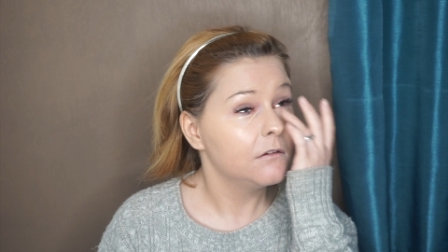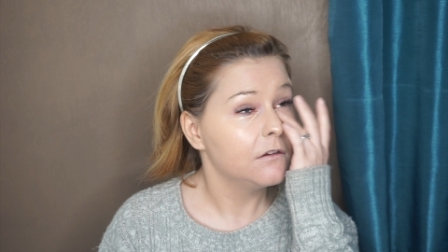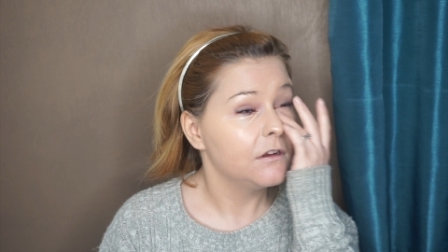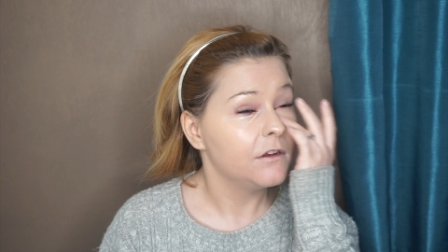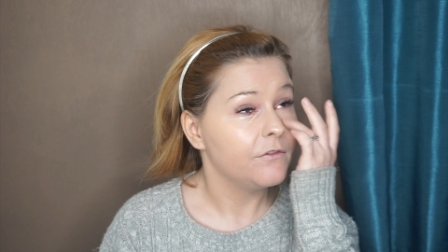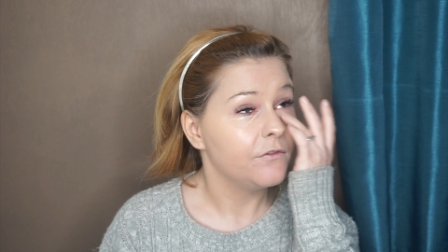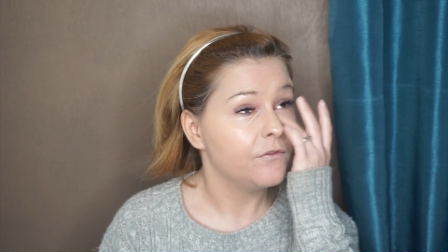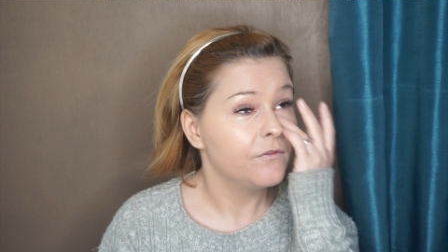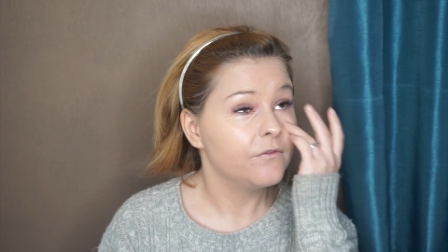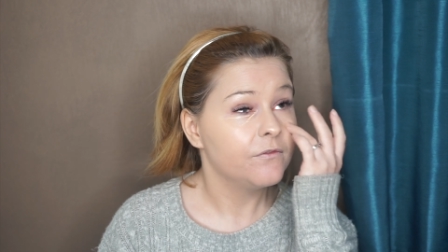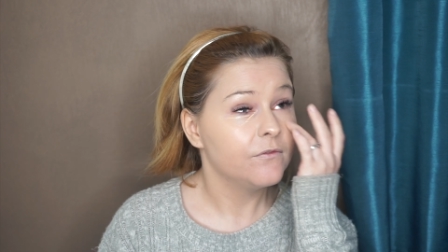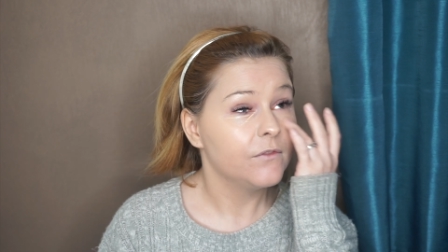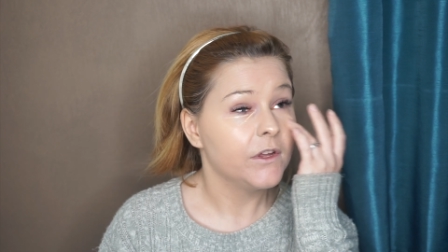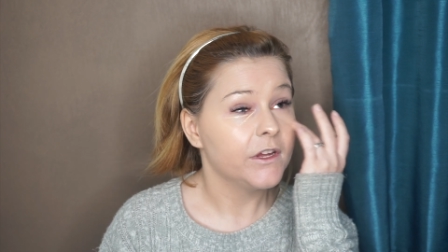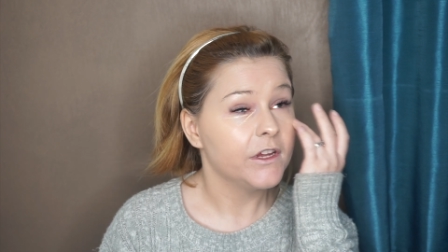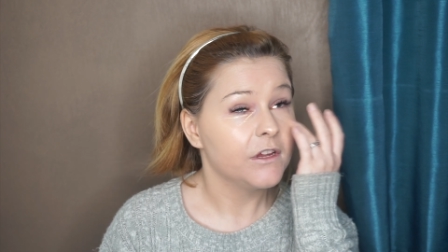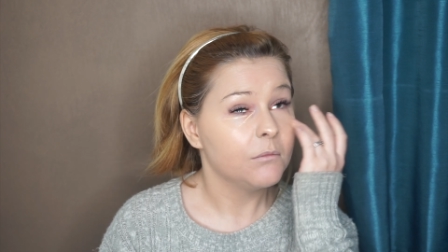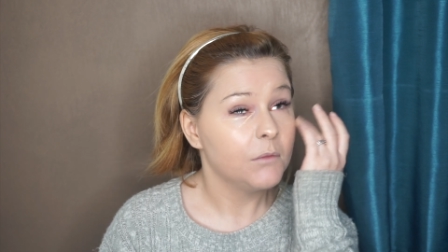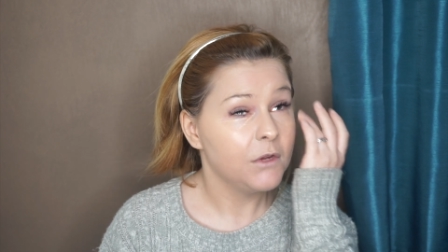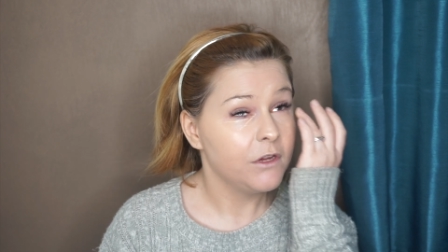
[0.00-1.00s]
if
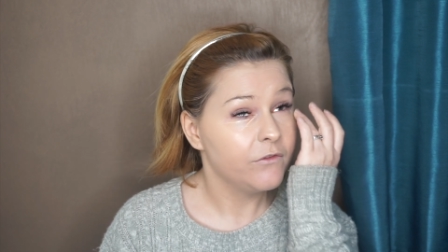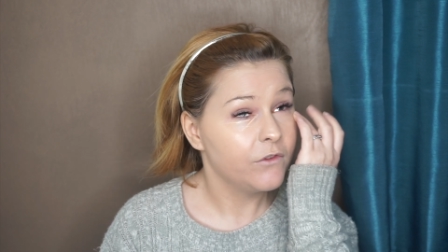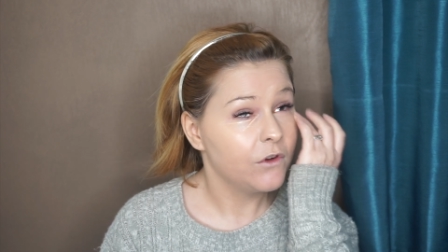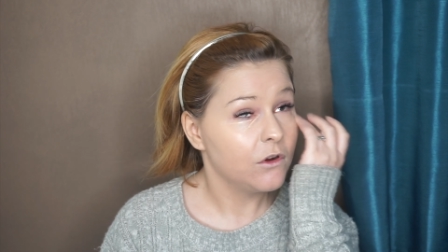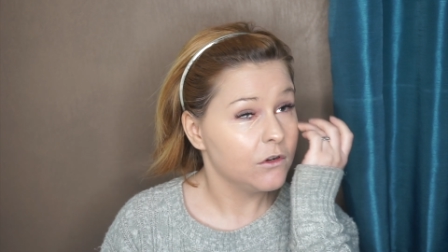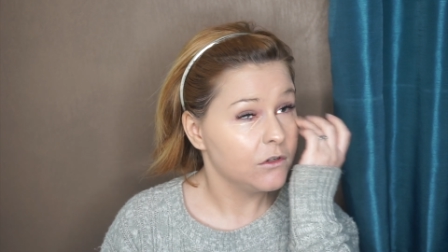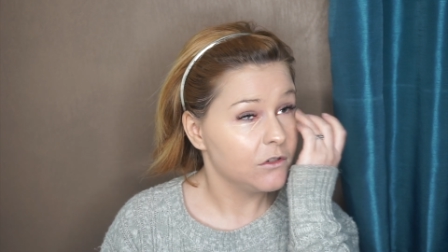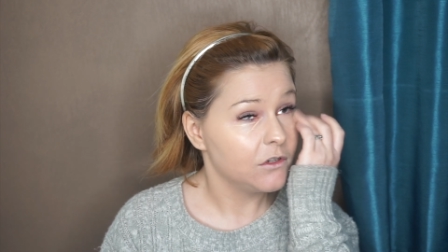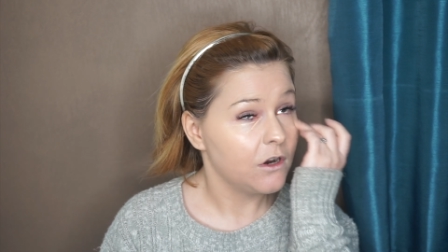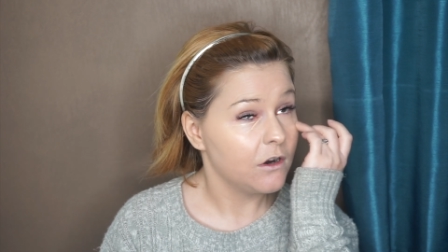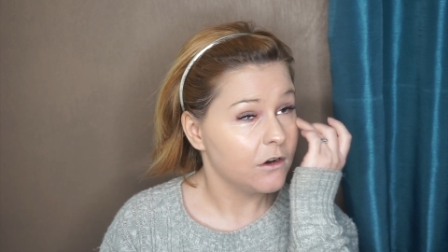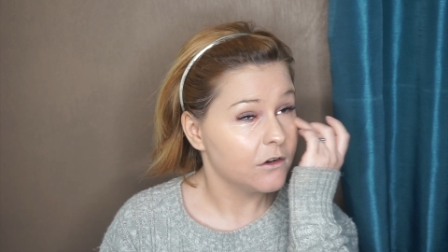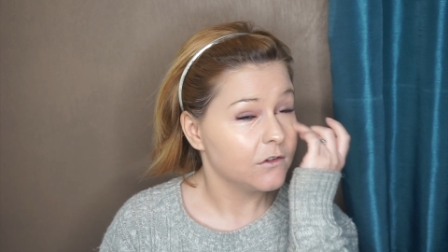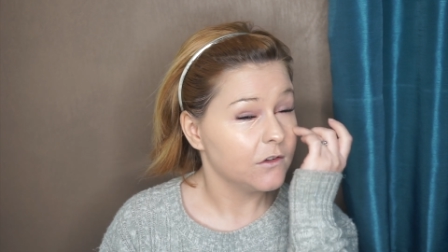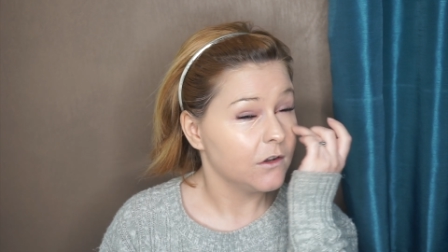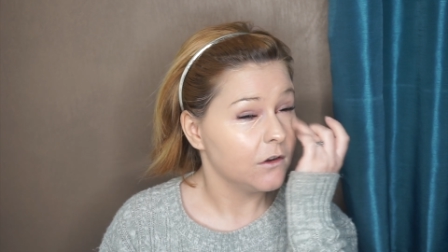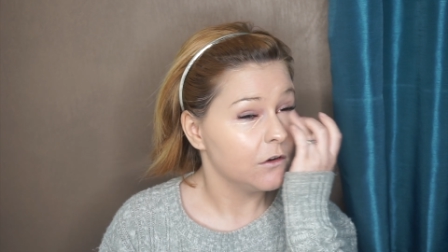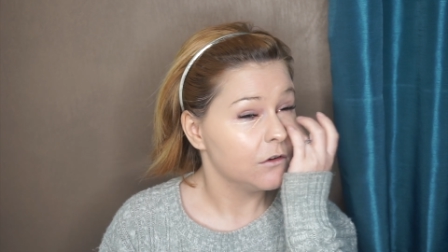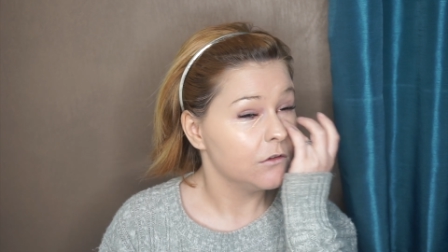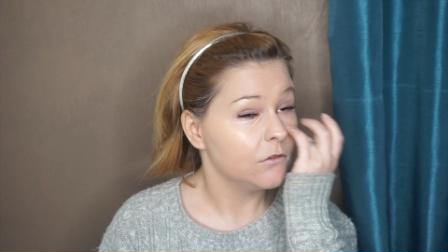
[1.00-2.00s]
like me, you've got dark
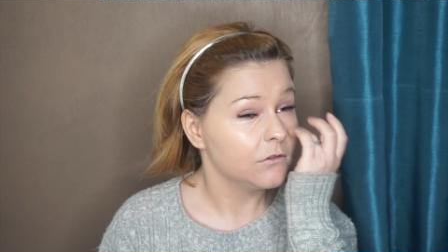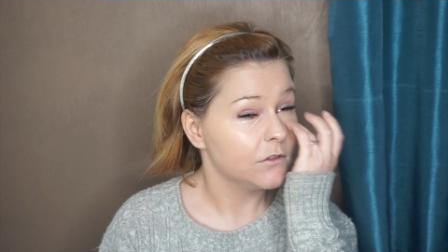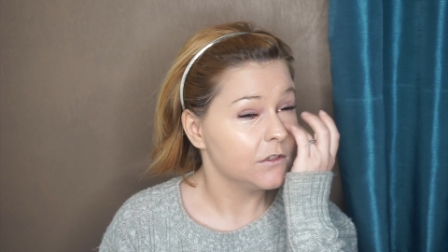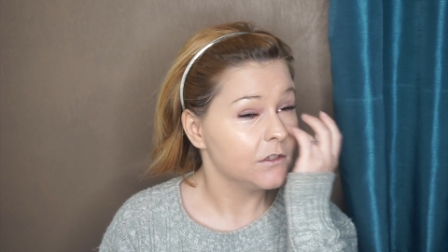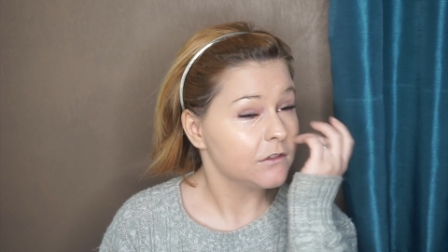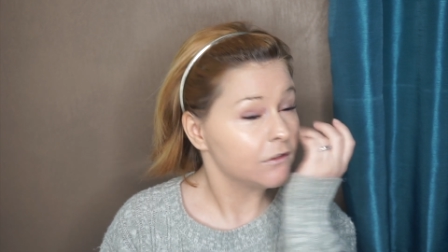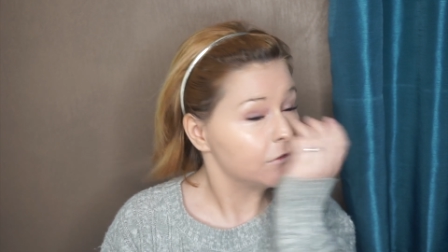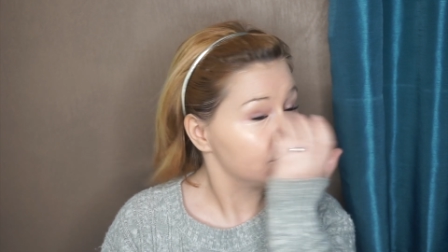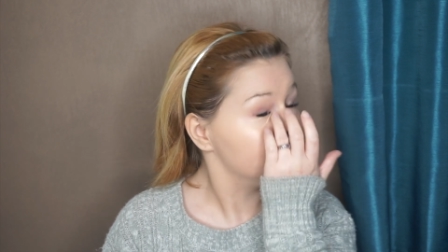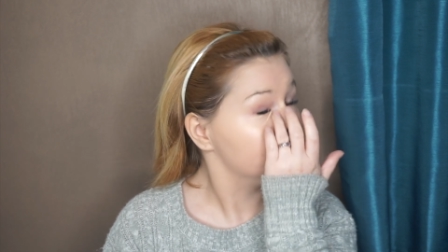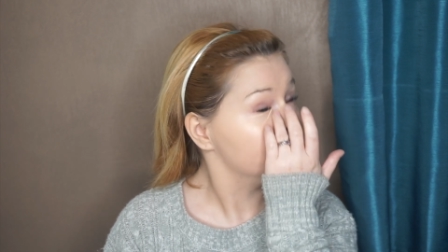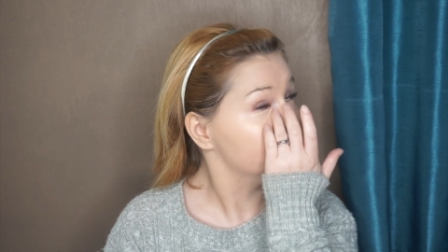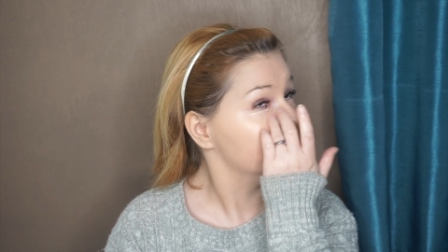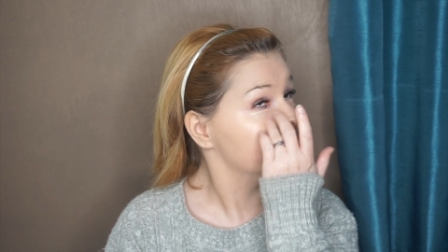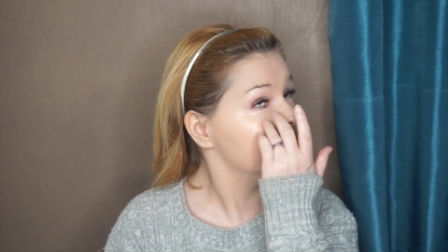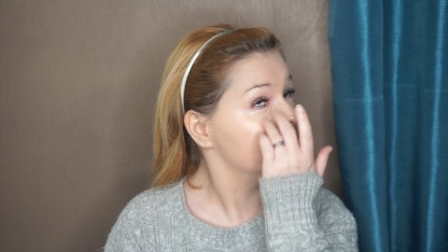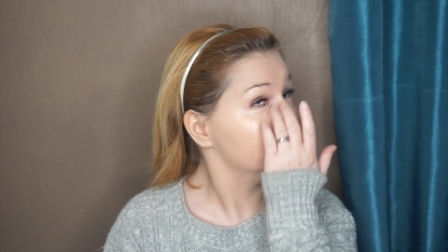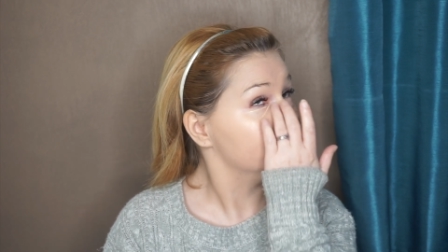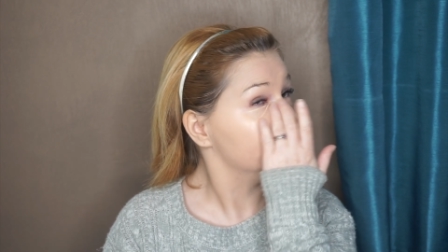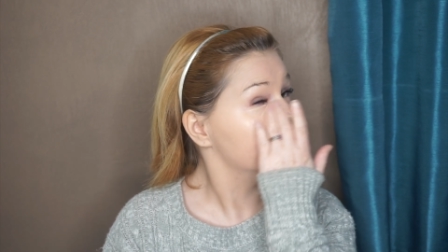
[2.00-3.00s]
circles, it's really
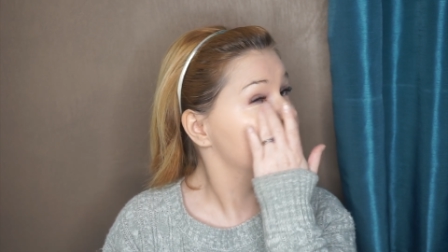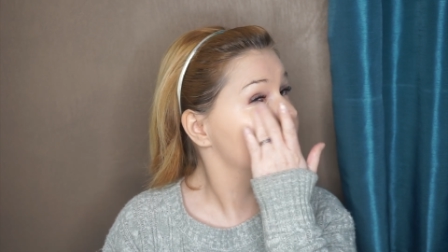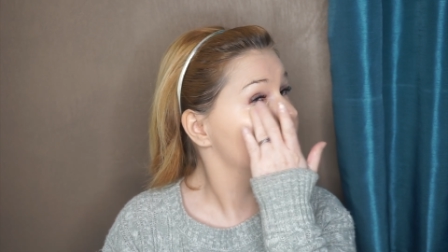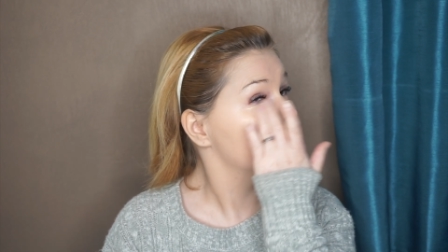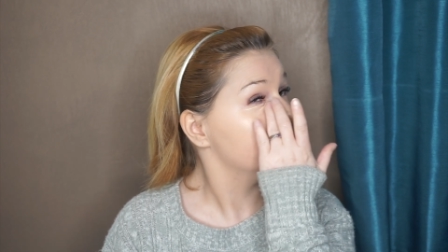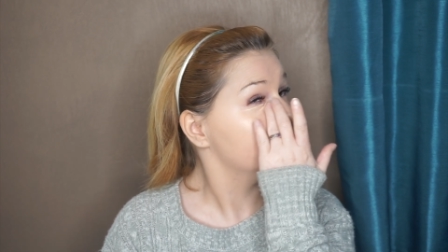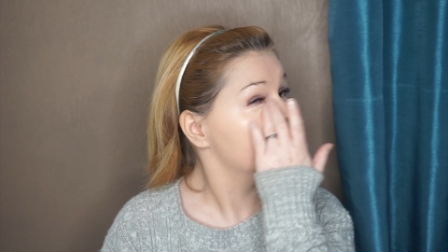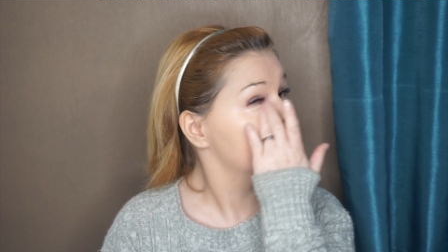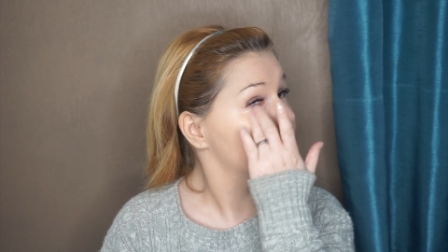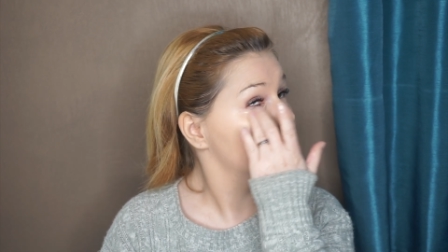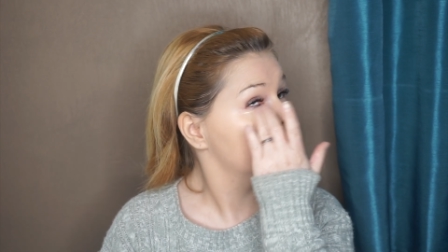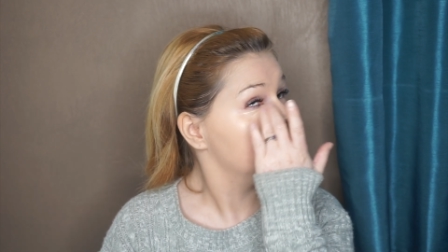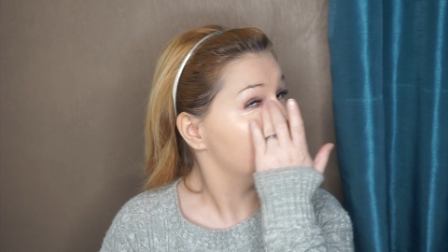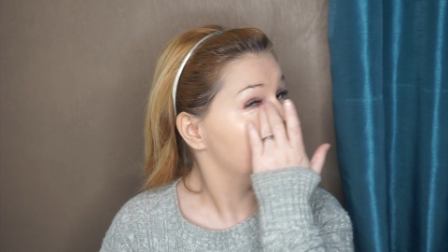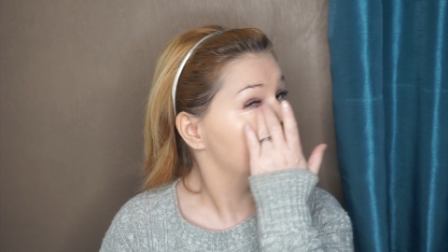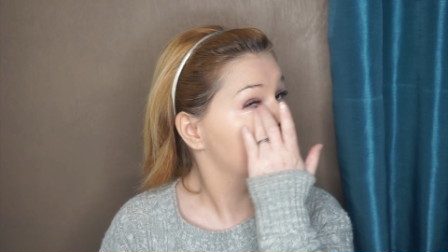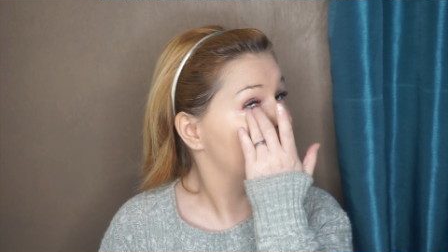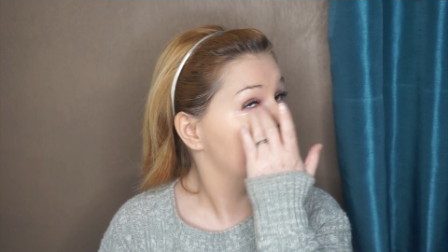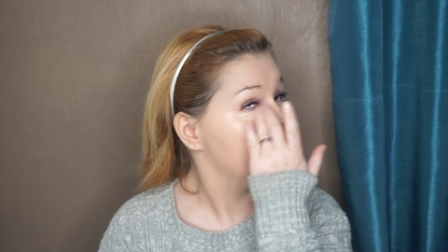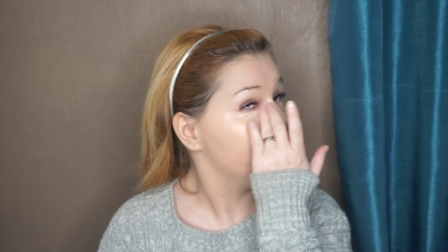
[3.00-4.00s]
good to
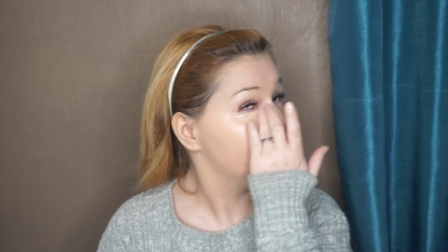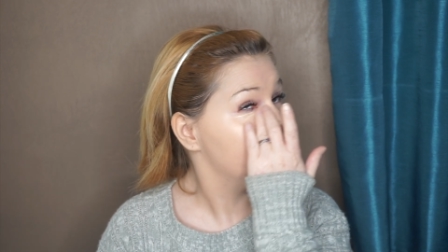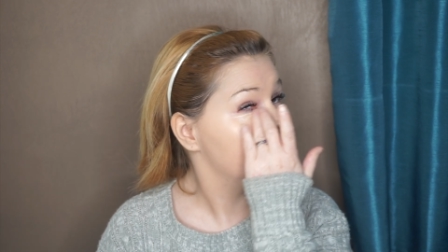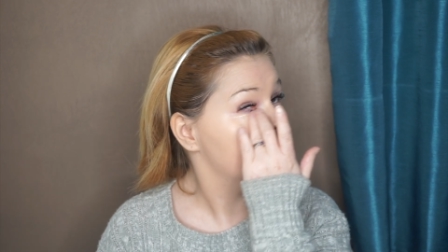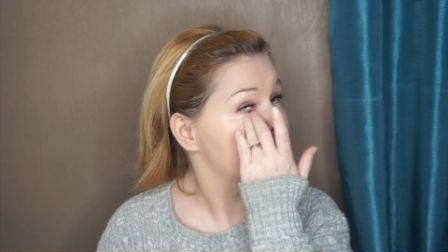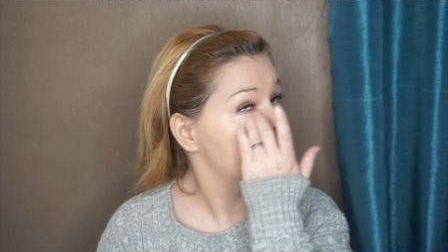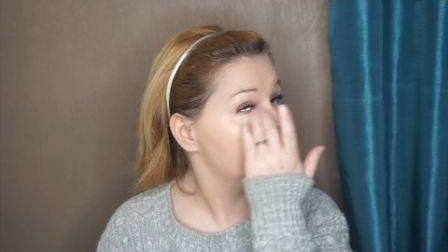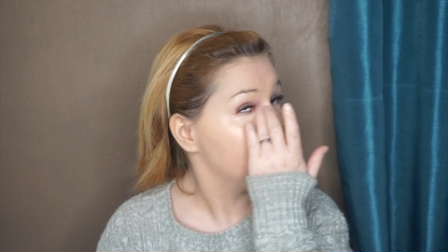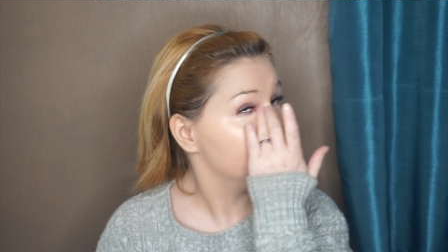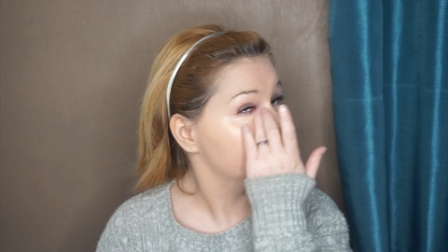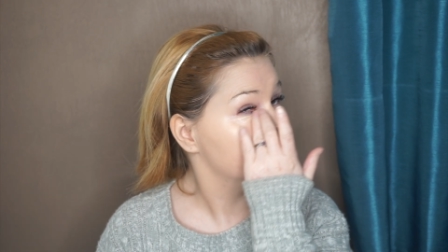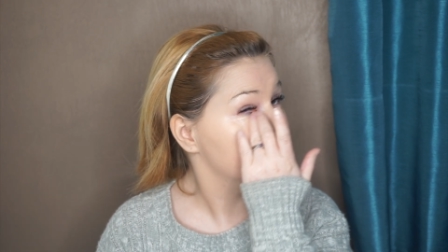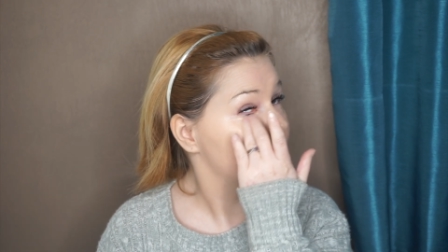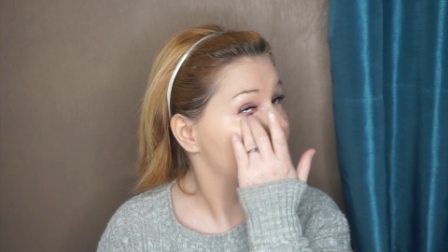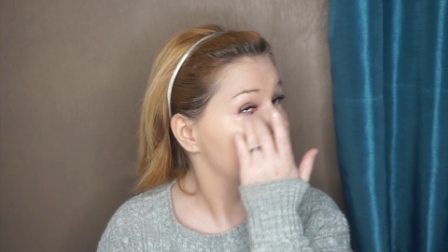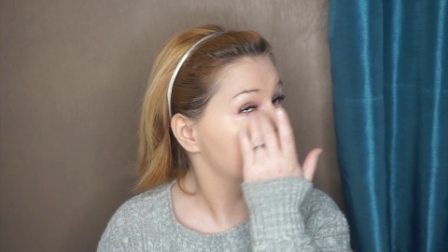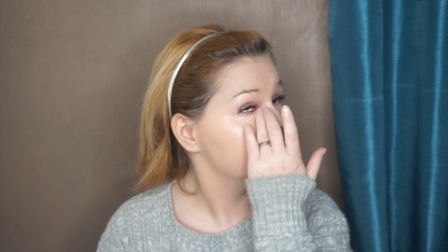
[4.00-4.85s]
apply a bit of under eye